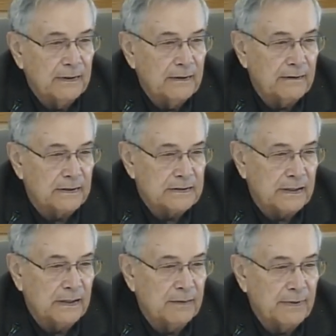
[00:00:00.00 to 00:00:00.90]
things that
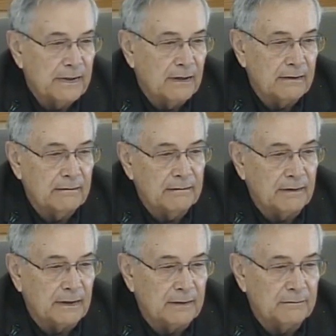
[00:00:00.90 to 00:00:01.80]
need to be done.
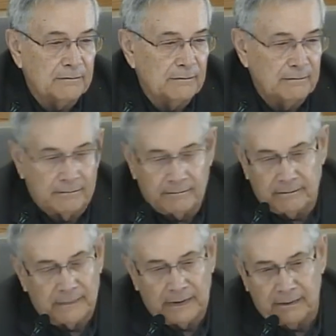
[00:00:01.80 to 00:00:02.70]

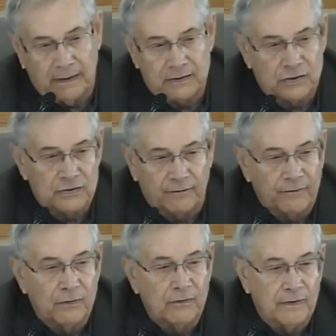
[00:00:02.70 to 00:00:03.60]
That's just a
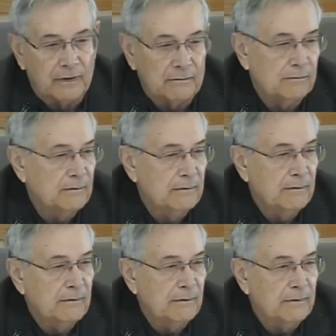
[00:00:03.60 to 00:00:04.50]
few of the
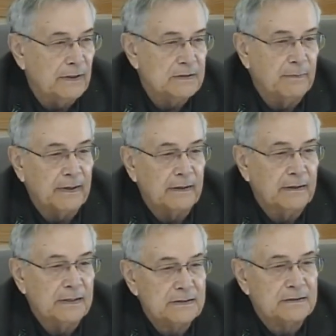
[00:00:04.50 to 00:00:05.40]
things, but at
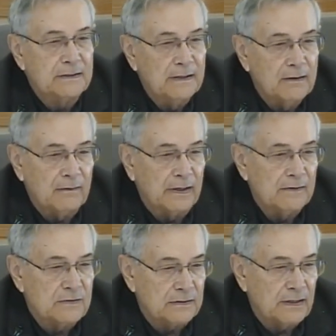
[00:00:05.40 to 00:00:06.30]
least it
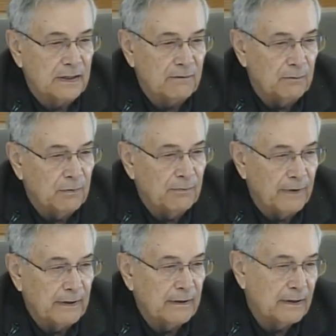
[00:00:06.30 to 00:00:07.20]
gives us kind of a
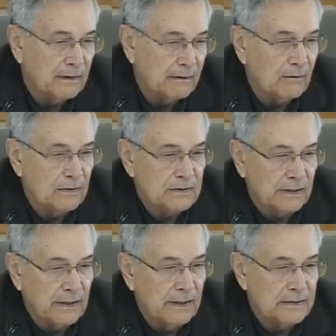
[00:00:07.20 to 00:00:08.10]
blueprint. And of course,
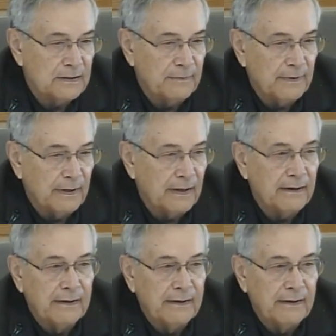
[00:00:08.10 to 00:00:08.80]
like any CPI,